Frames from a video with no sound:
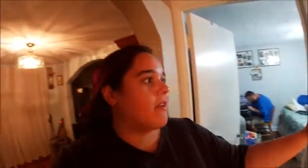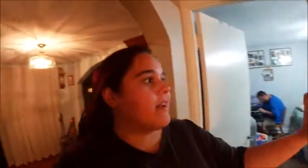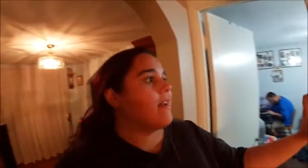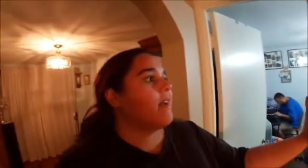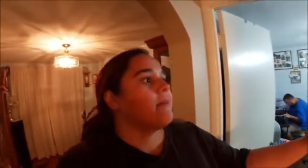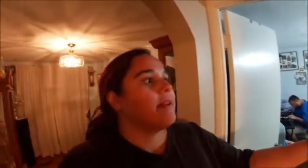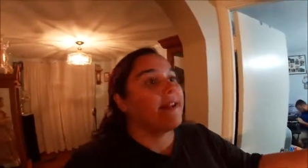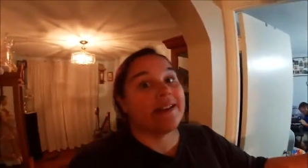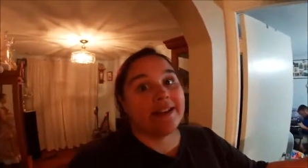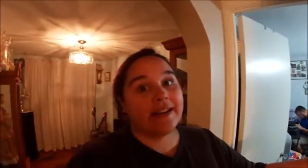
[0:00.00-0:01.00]
and I've
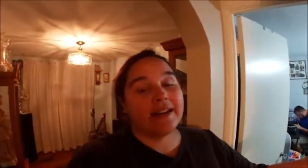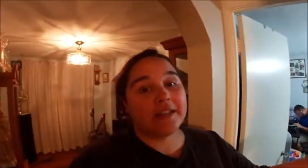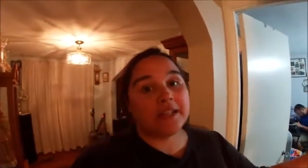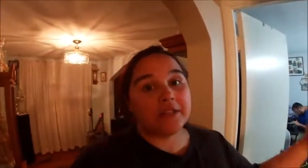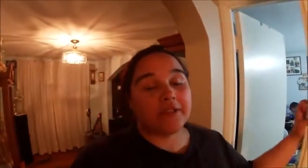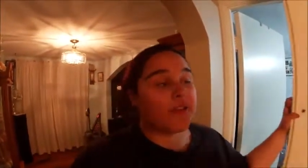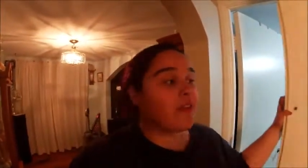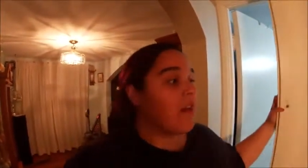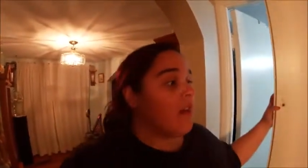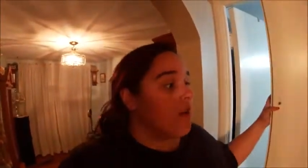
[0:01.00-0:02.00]
been needing to do
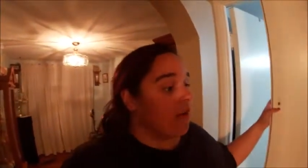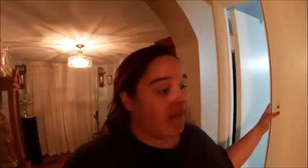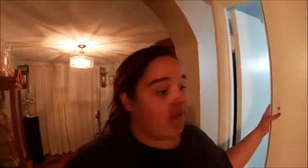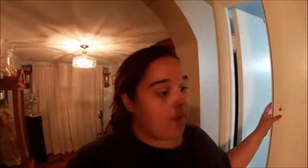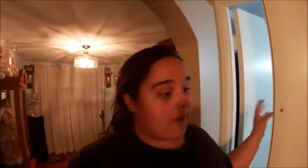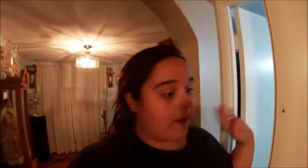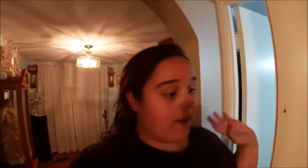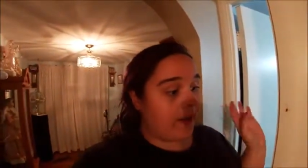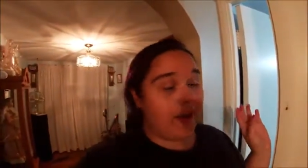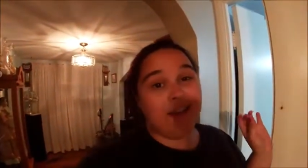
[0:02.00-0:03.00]
this
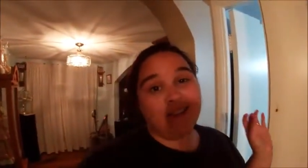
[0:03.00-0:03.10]
for